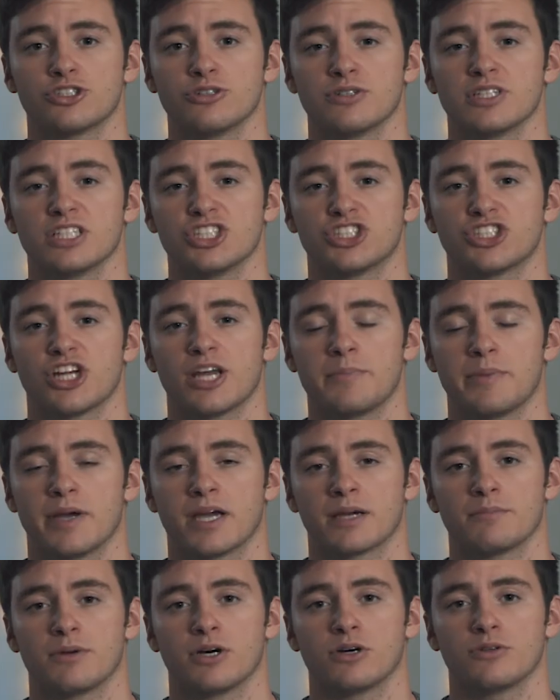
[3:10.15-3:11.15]
shooting in
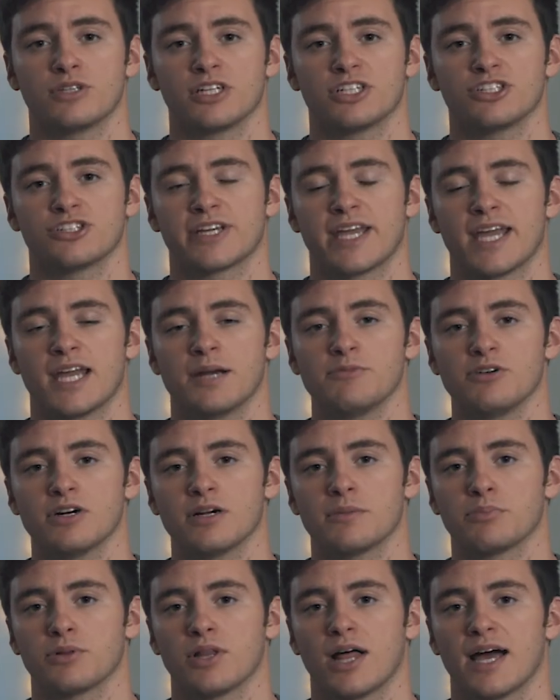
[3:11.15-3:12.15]
JPEG mode, then your
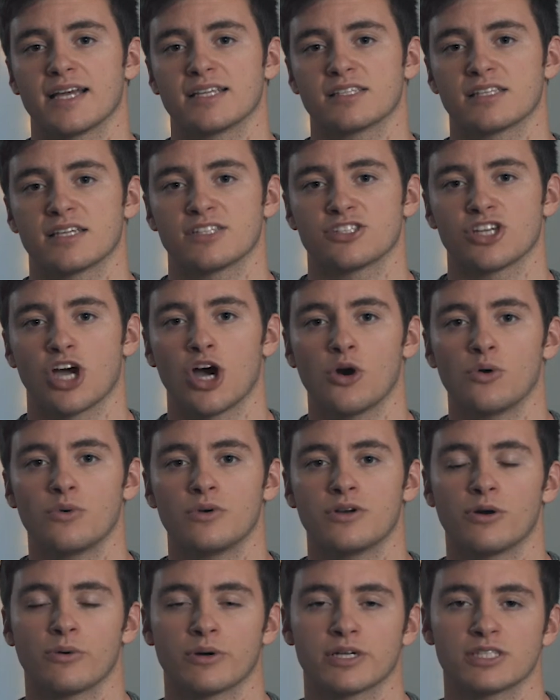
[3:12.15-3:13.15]
camera applies its
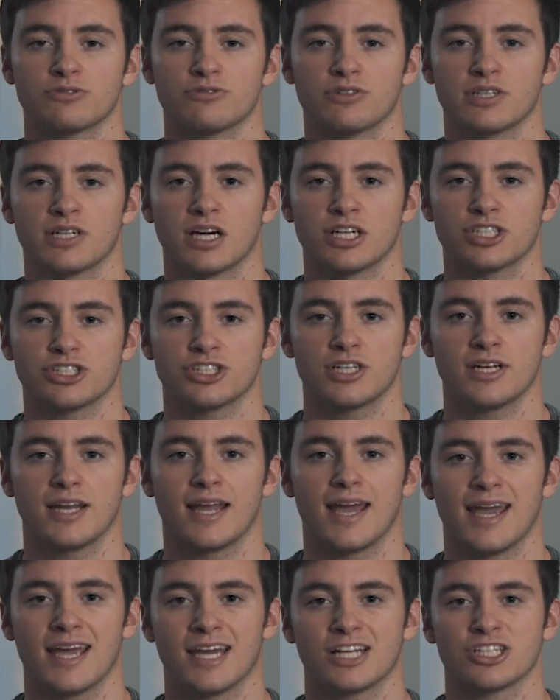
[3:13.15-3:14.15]
own noise
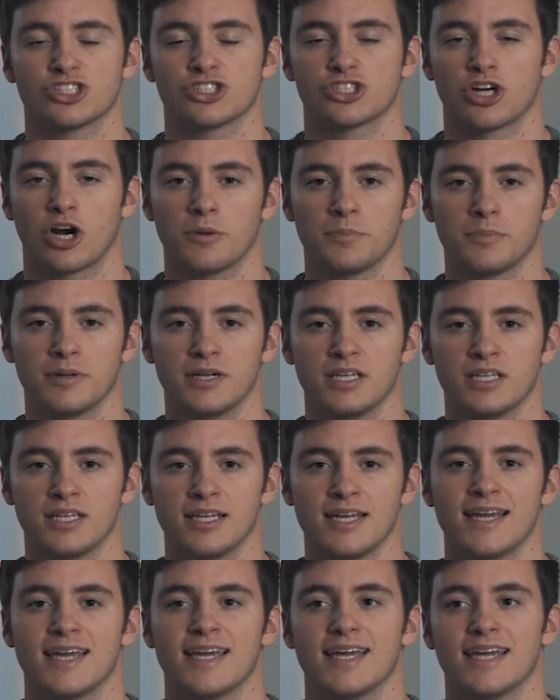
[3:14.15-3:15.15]
reduction and
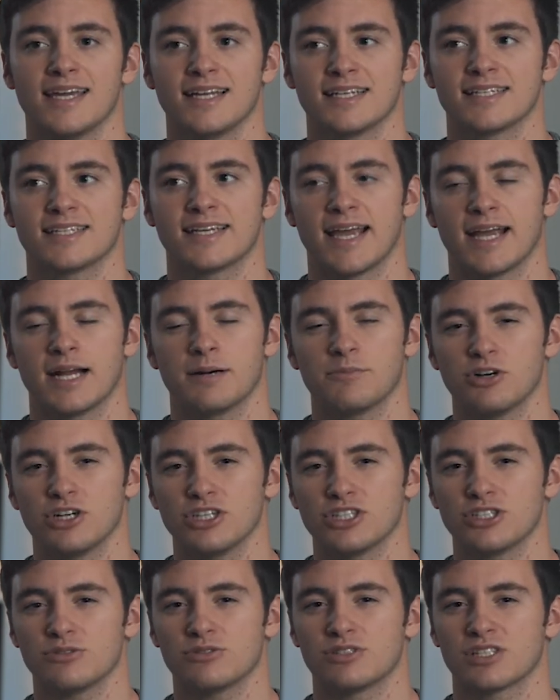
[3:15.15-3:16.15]
sharpening in
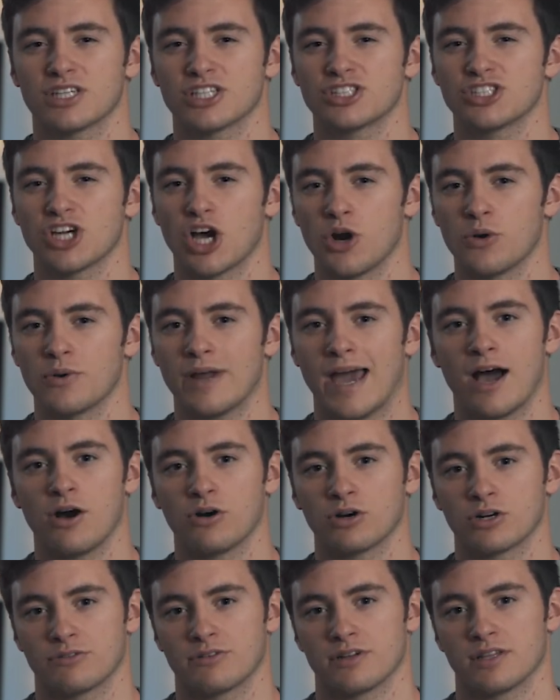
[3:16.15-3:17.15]
camera using its own
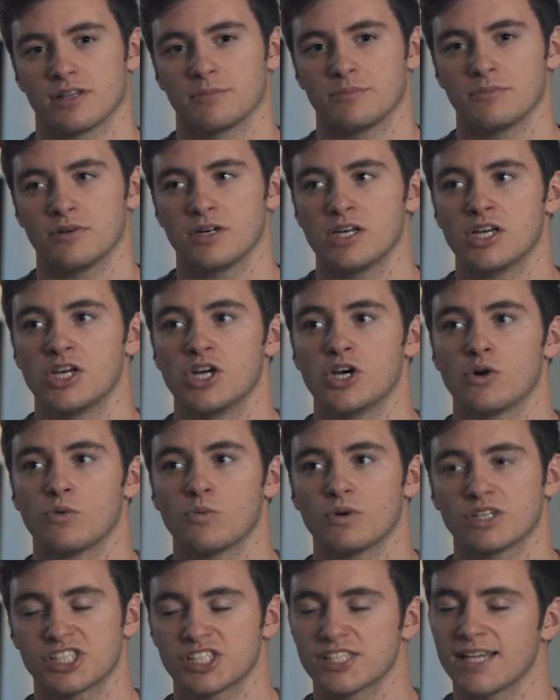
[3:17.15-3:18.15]
algorithm,
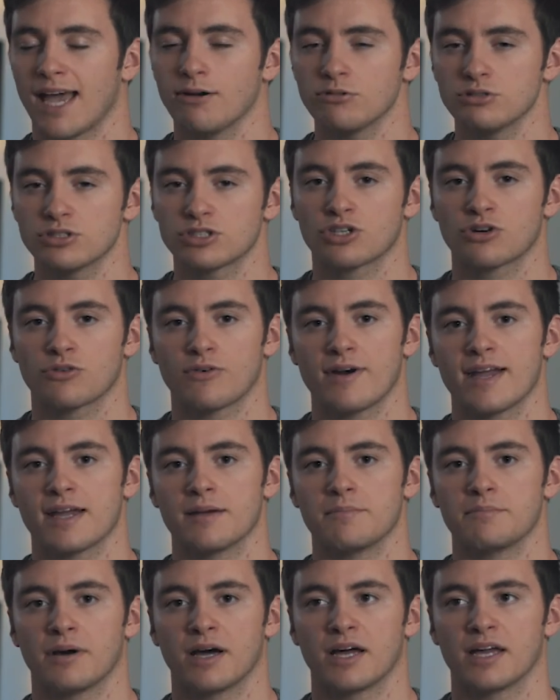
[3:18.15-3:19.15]
which sounds
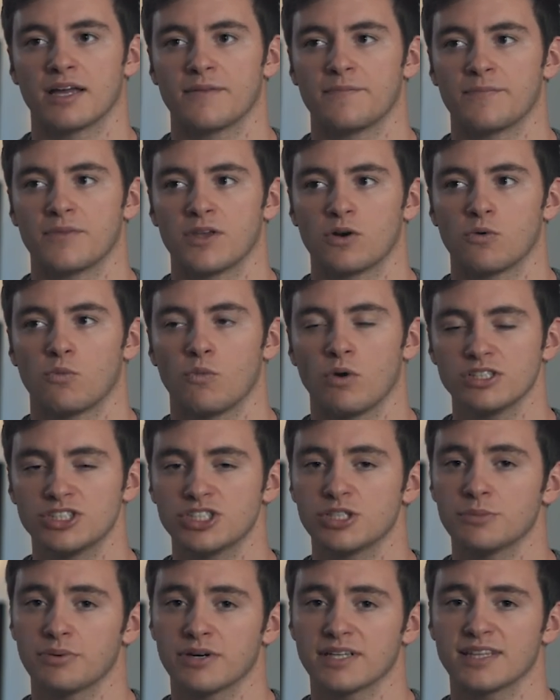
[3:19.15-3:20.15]
great, but
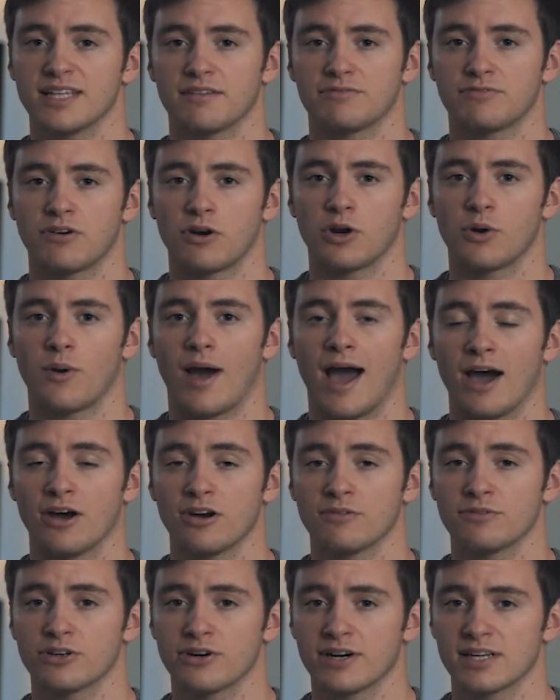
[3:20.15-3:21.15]
once you bring that photo
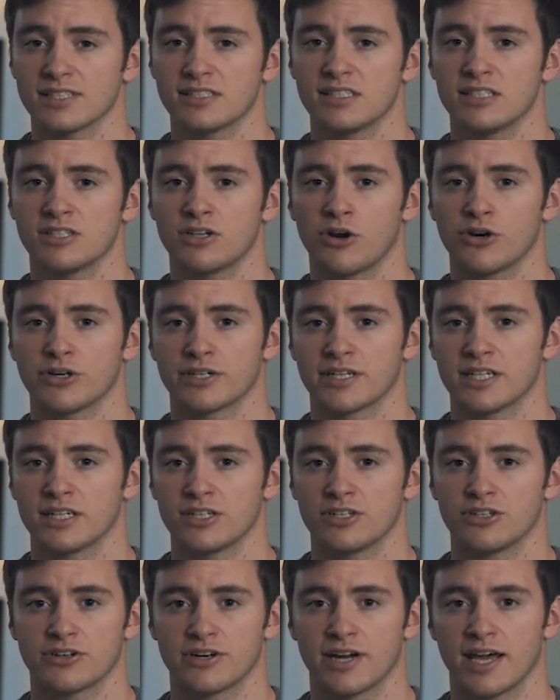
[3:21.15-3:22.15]
out of your SD card and
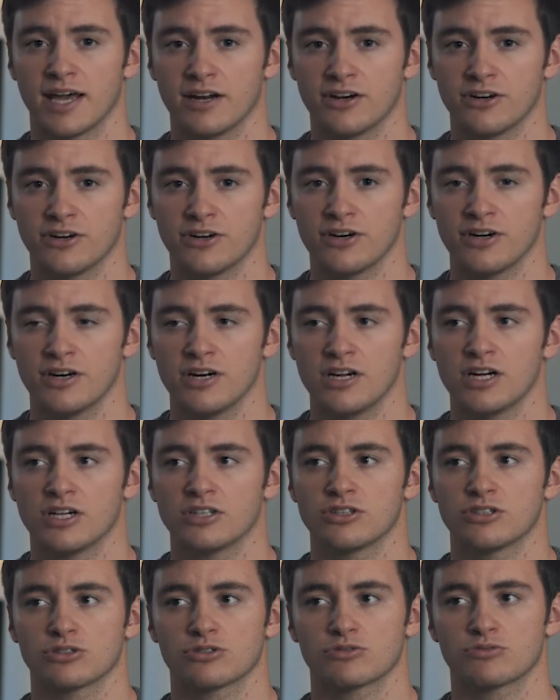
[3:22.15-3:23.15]
into your editor,
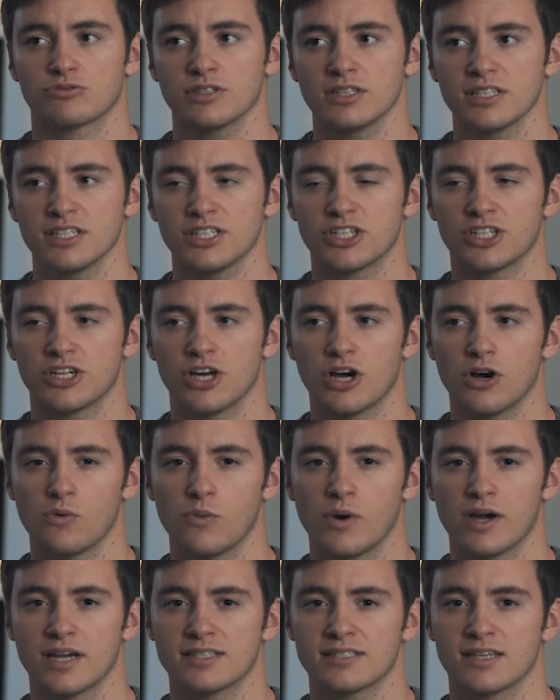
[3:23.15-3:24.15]
there's really no
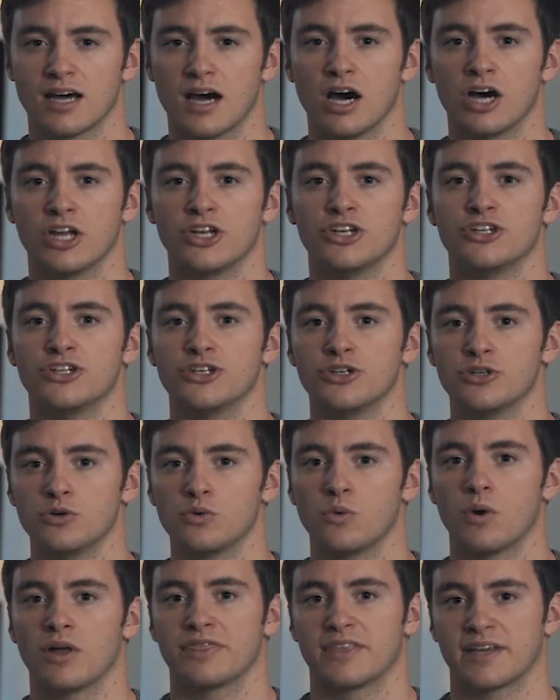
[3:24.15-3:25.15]
way to
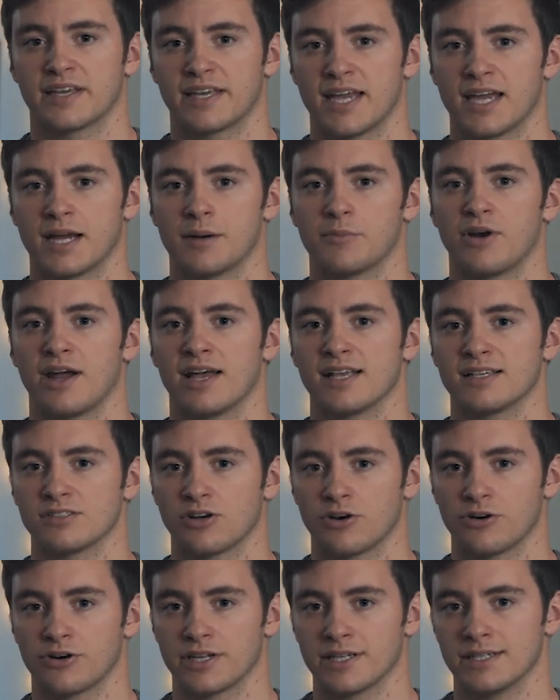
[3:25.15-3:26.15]
undo what the camera has
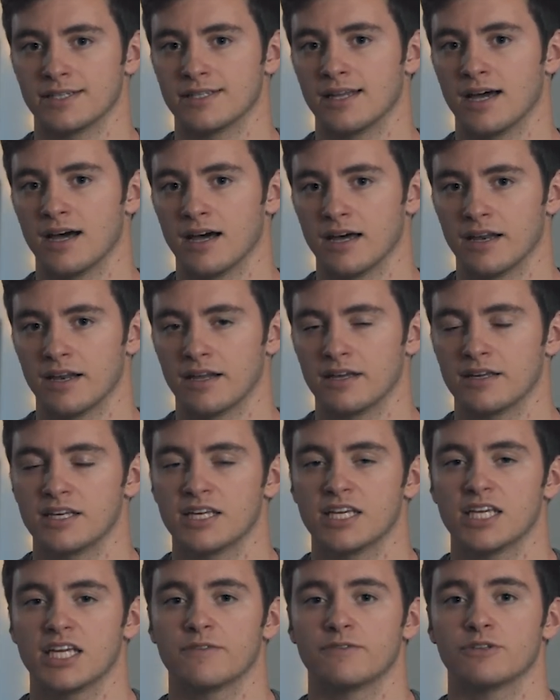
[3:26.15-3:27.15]
already done.
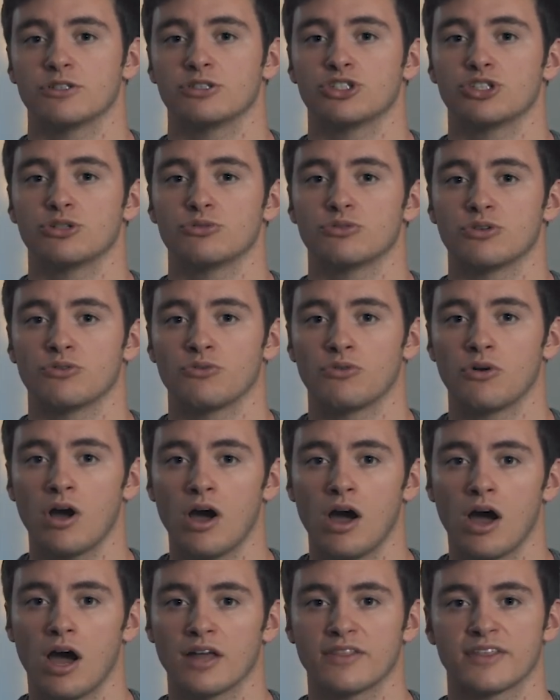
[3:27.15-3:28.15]
If you shoot in
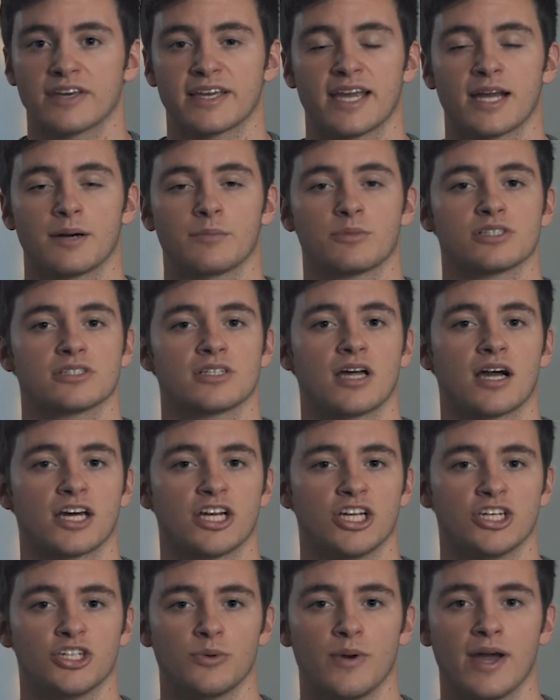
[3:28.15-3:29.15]
RAW, the camera's not
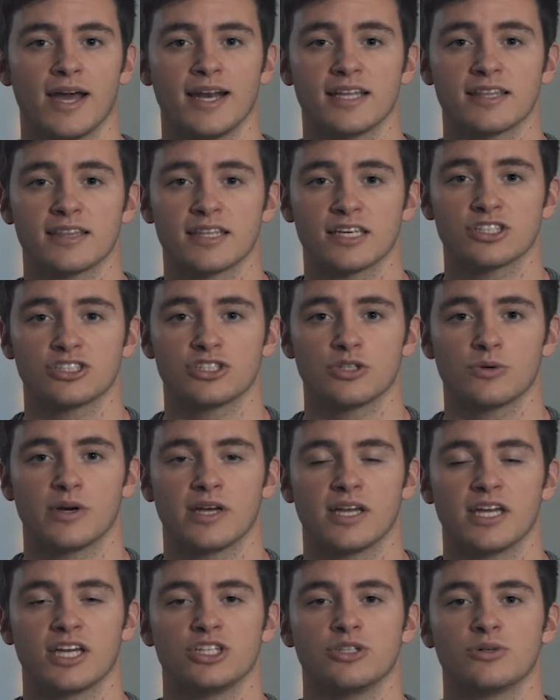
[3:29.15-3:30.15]
going to do anything to
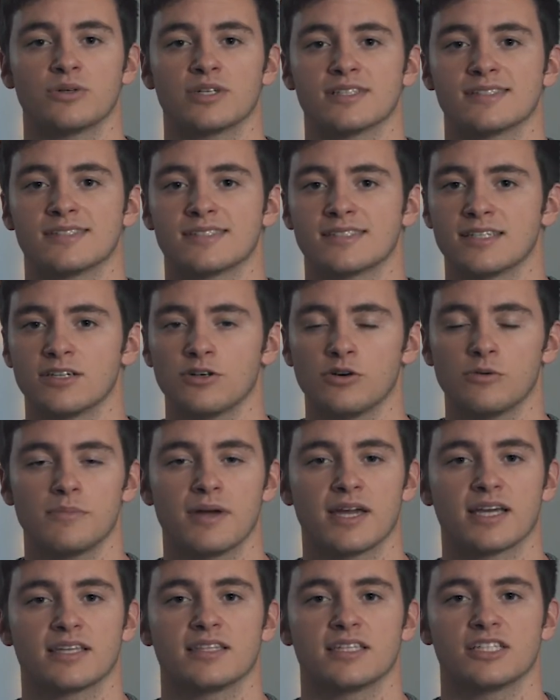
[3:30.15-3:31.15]
it, and you can still
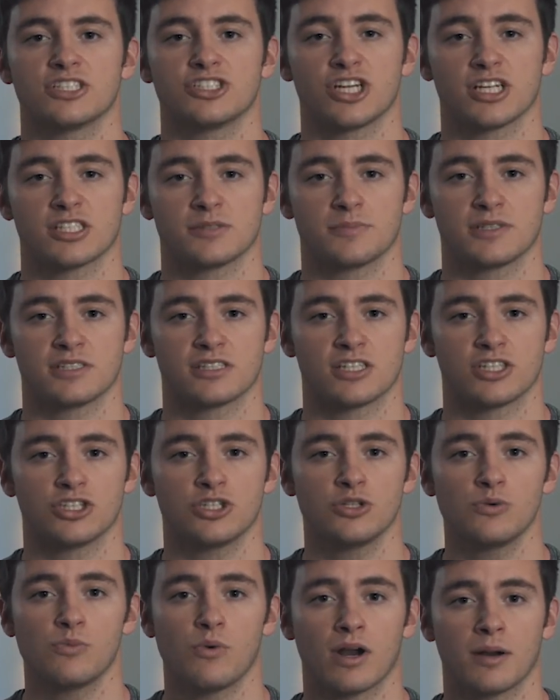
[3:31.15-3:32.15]
make the adjustments that
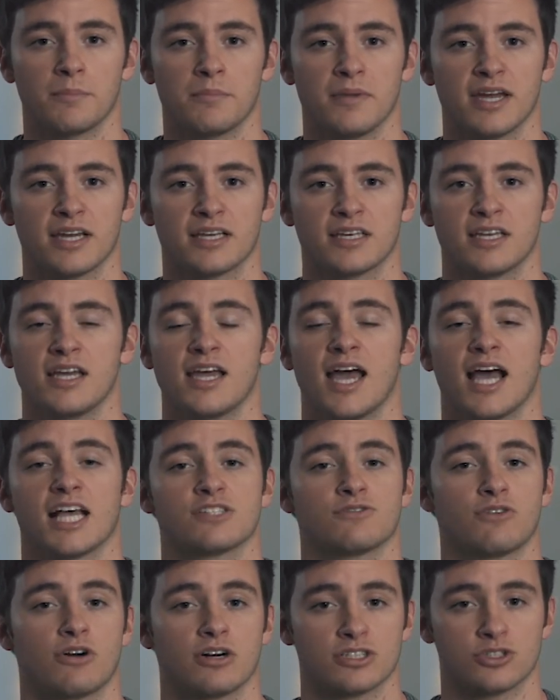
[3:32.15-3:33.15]
you want to make
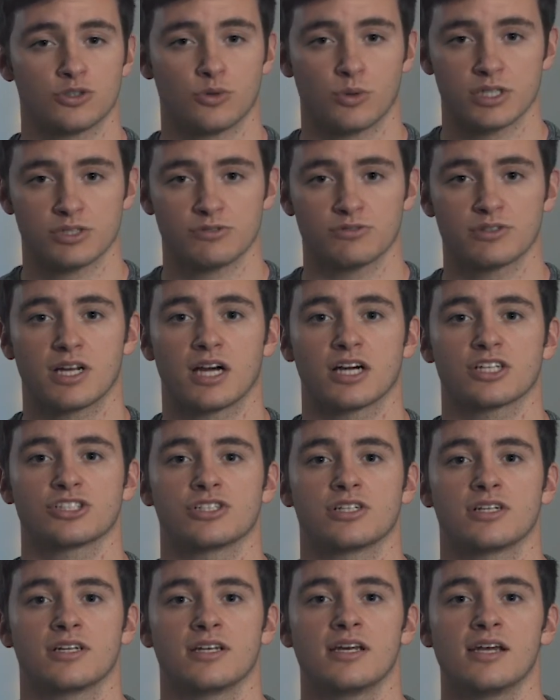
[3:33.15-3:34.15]
as far as noise
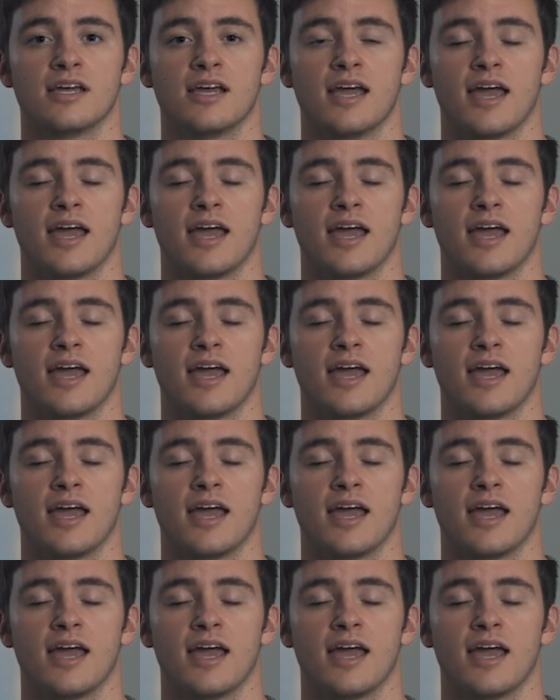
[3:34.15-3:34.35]
reduction